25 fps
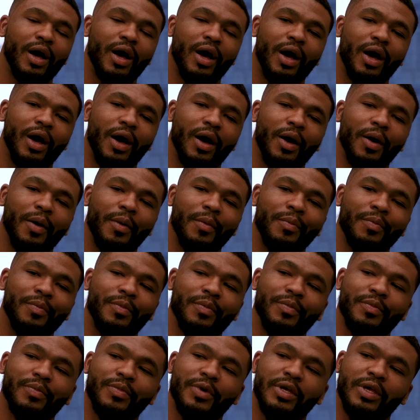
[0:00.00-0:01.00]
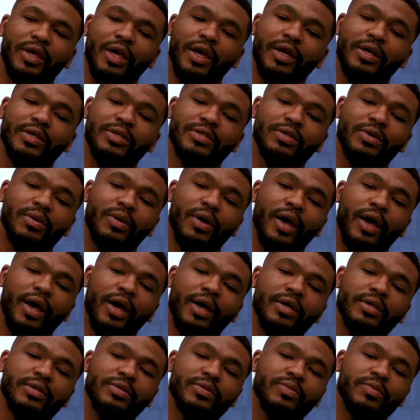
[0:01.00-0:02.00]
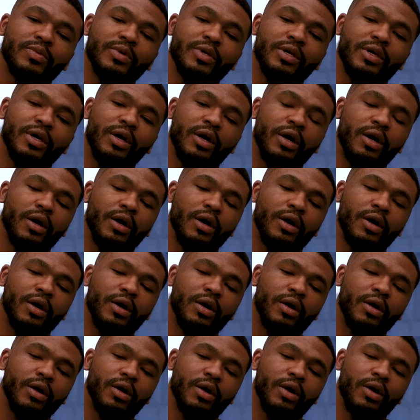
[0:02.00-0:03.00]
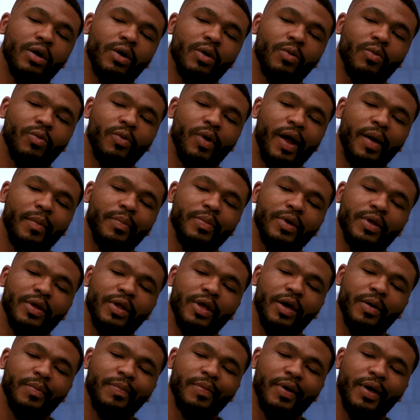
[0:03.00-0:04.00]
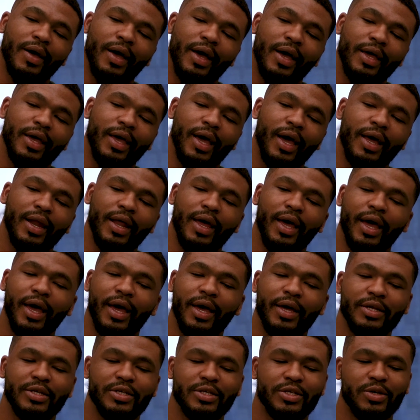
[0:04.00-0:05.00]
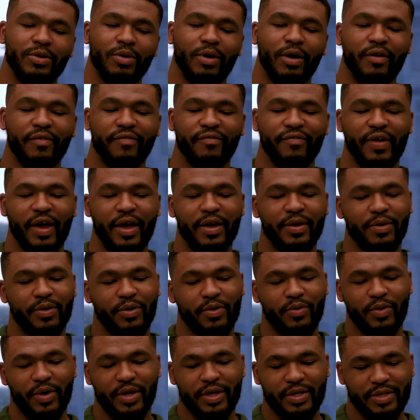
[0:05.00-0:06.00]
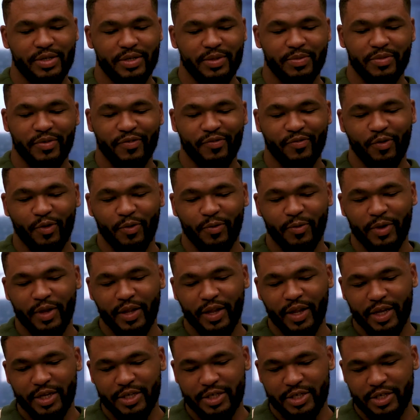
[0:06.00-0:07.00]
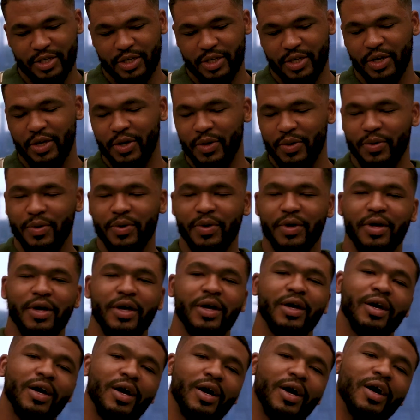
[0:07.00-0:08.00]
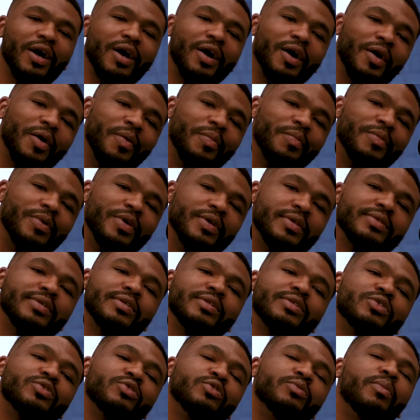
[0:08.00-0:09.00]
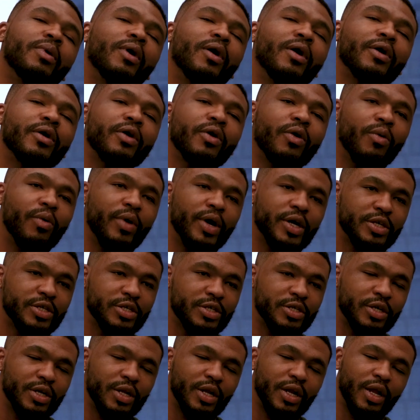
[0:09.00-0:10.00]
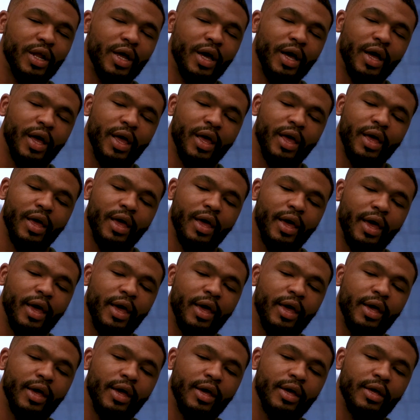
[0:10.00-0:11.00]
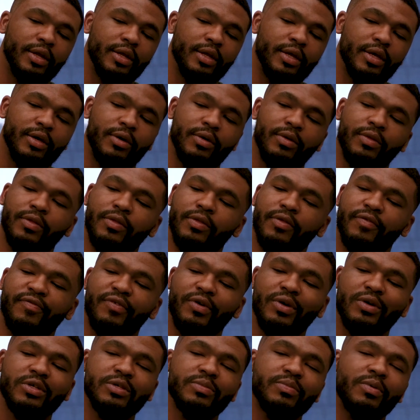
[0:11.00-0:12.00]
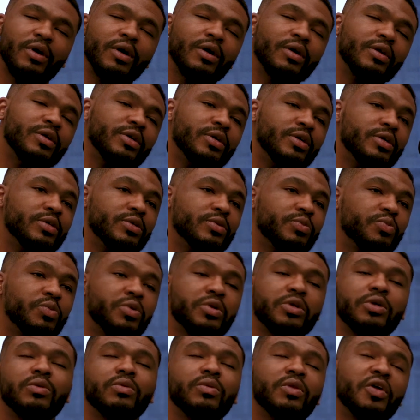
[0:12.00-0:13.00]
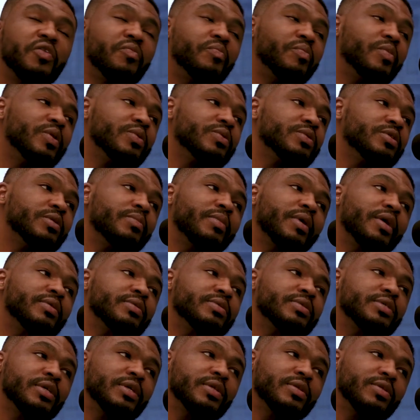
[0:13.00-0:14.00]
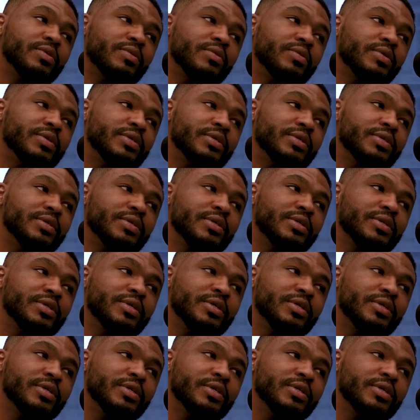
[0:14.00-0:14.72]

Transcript: but yeah, so as we are wrapping up, I gotta ask you our final question before we let you go. It's a two-part question, and the first part is, what do you love most about St. Louis?